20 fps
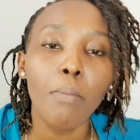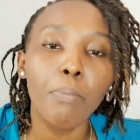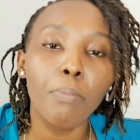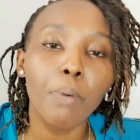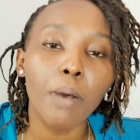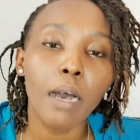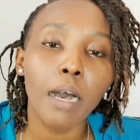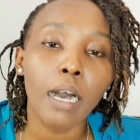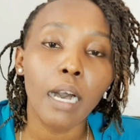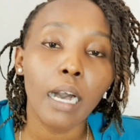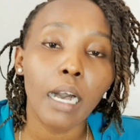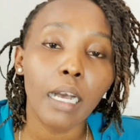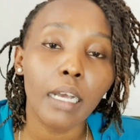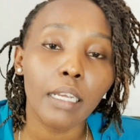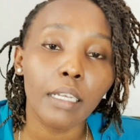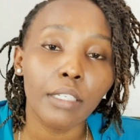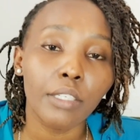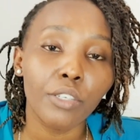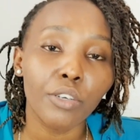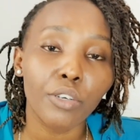
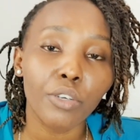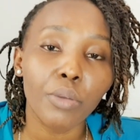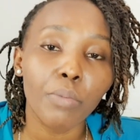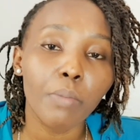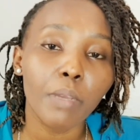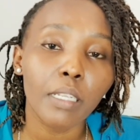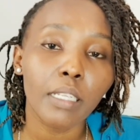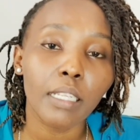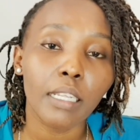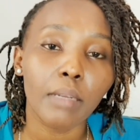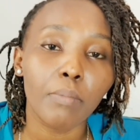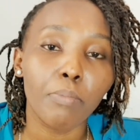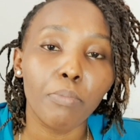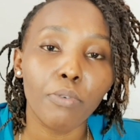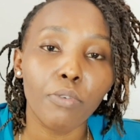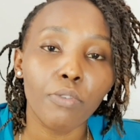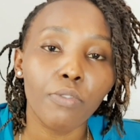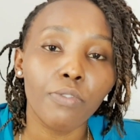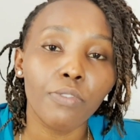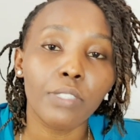document that
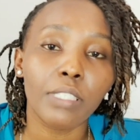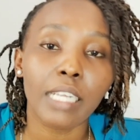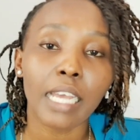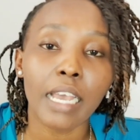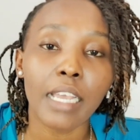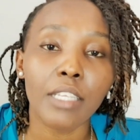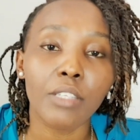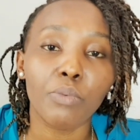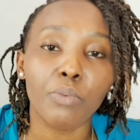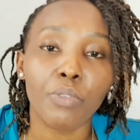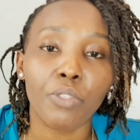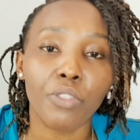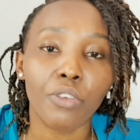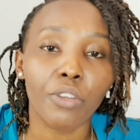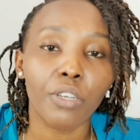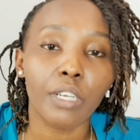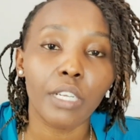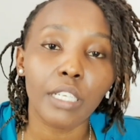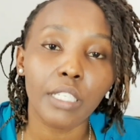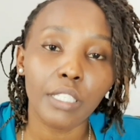proves ties with
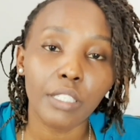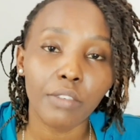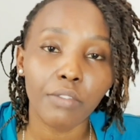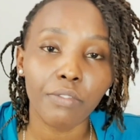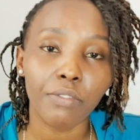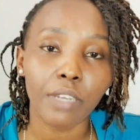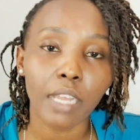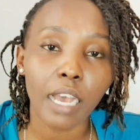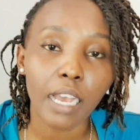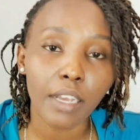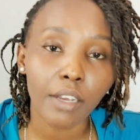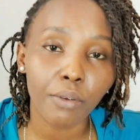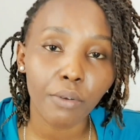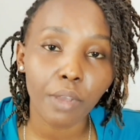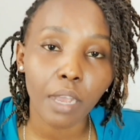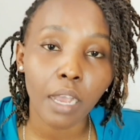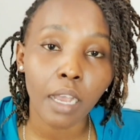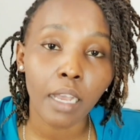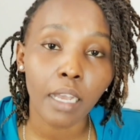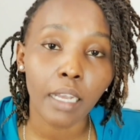your native
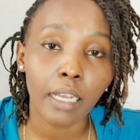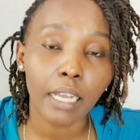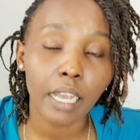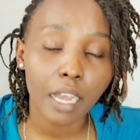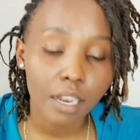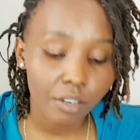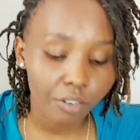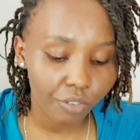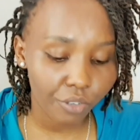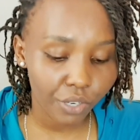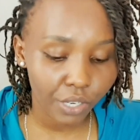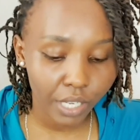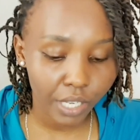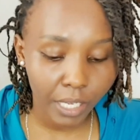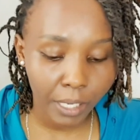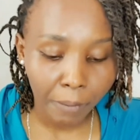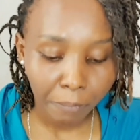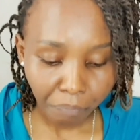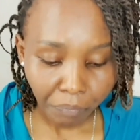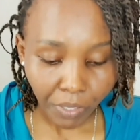language,
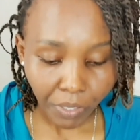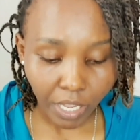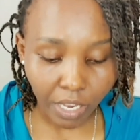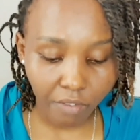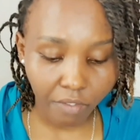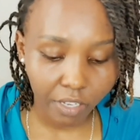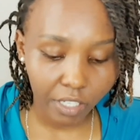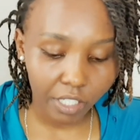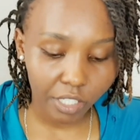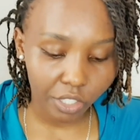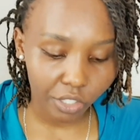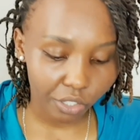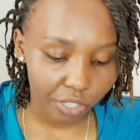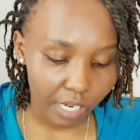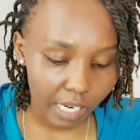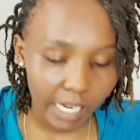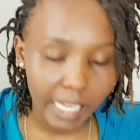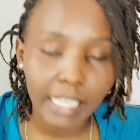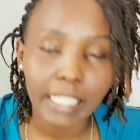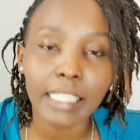country, invitation
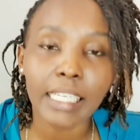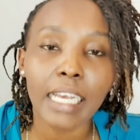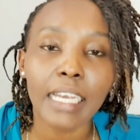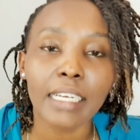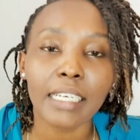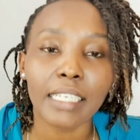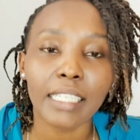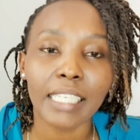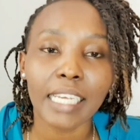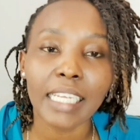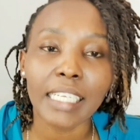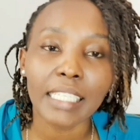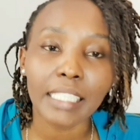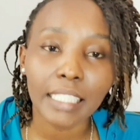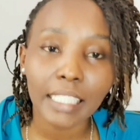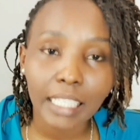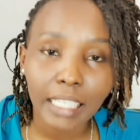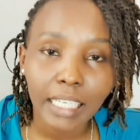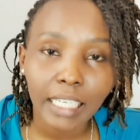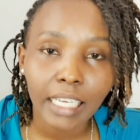letter, return
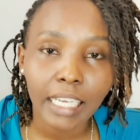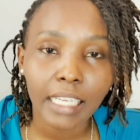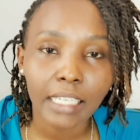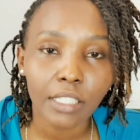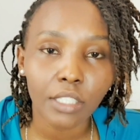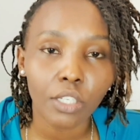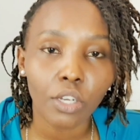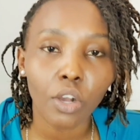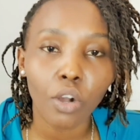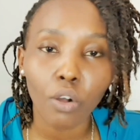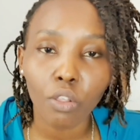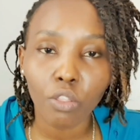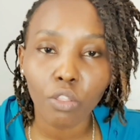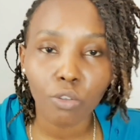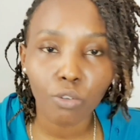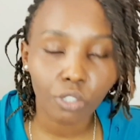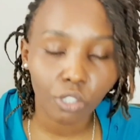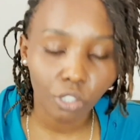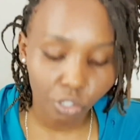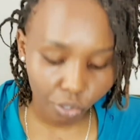ticket, all
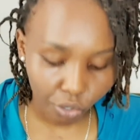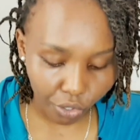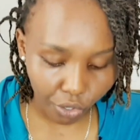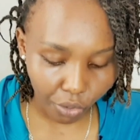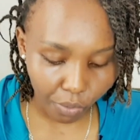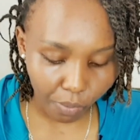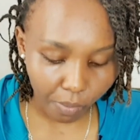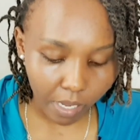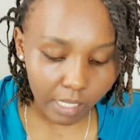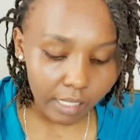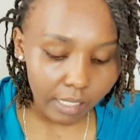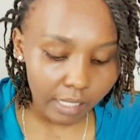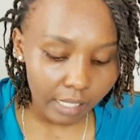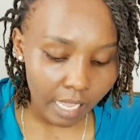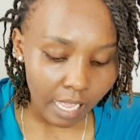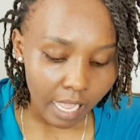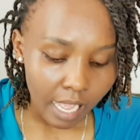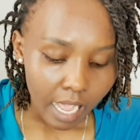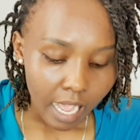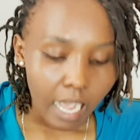those documents.
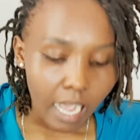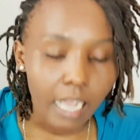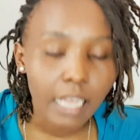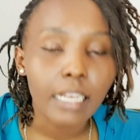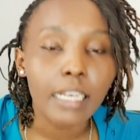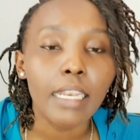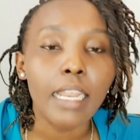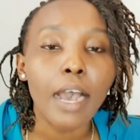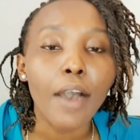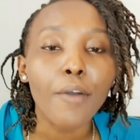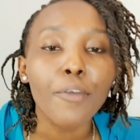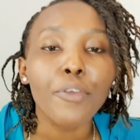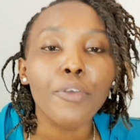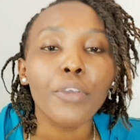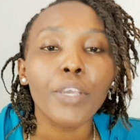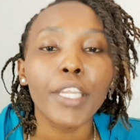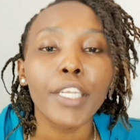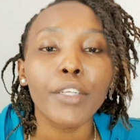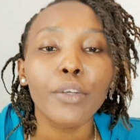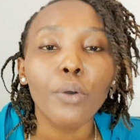And now you
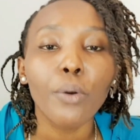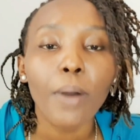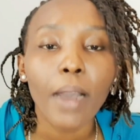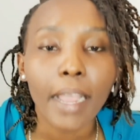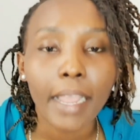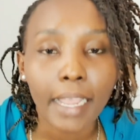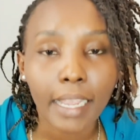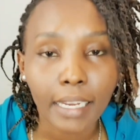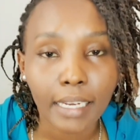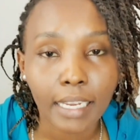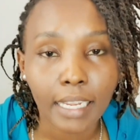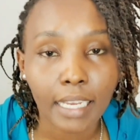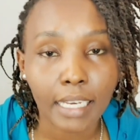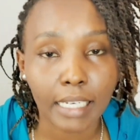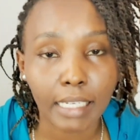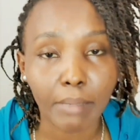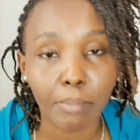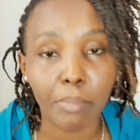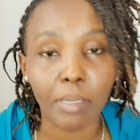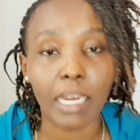can go ahead and
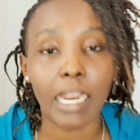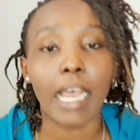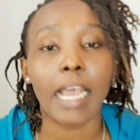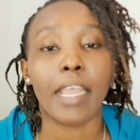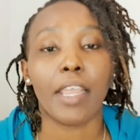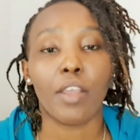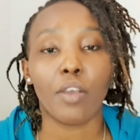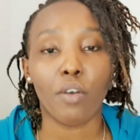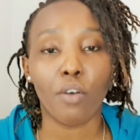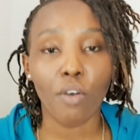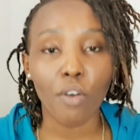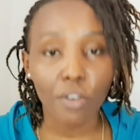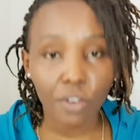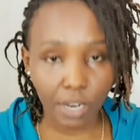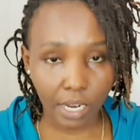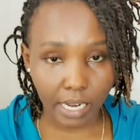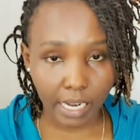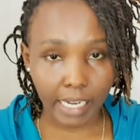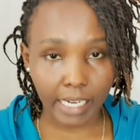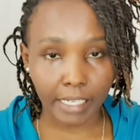apply
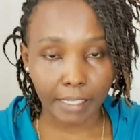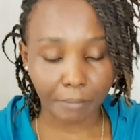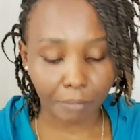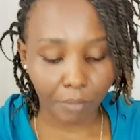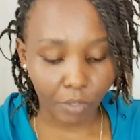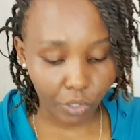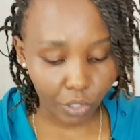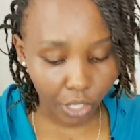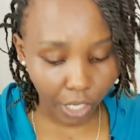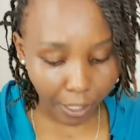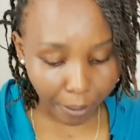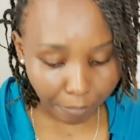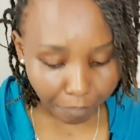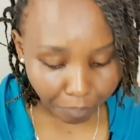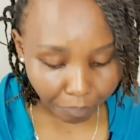online. Okay.